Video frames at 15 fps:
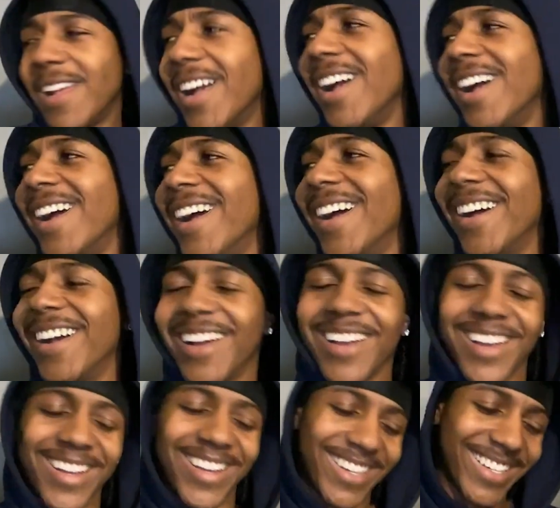
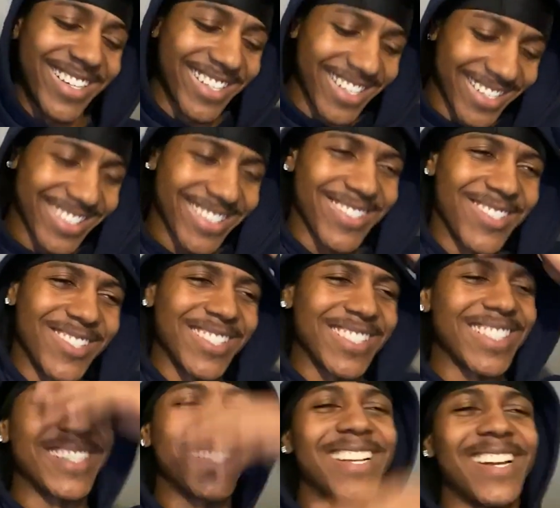I hear that still.
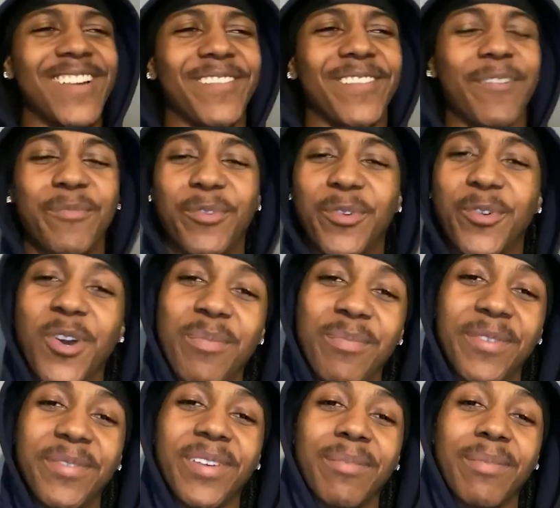Say that, fam. You got me,
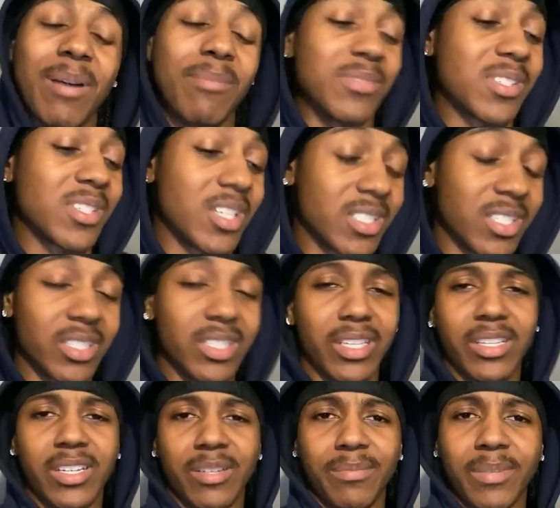fam. I'm such a
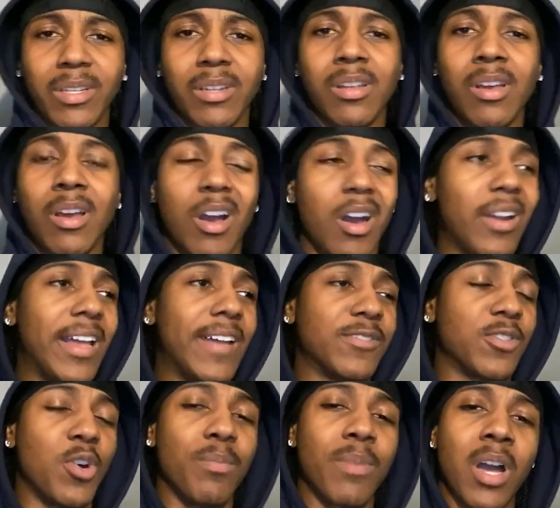dickhead, man. Our lives
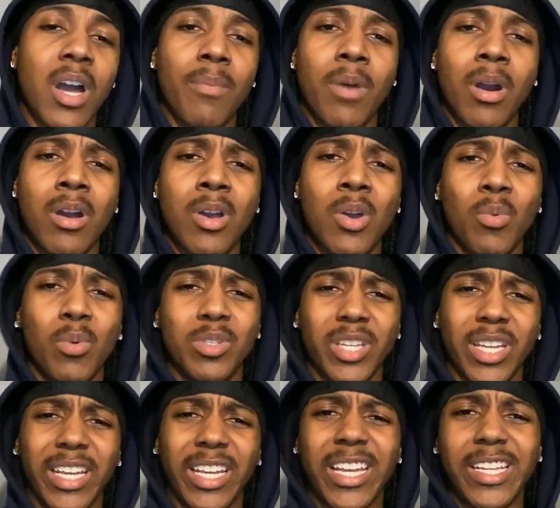don't matter, but we're
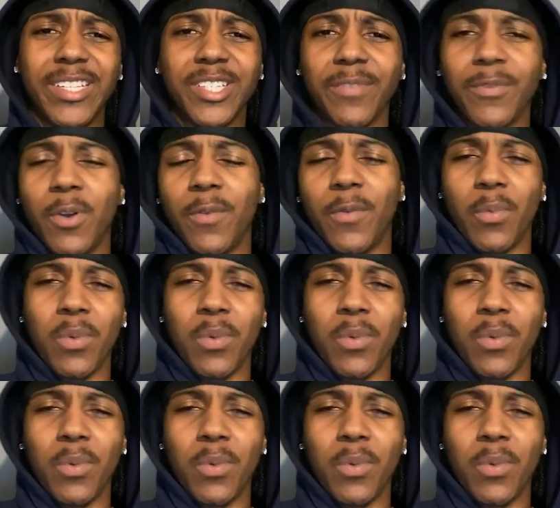trying to kill each other over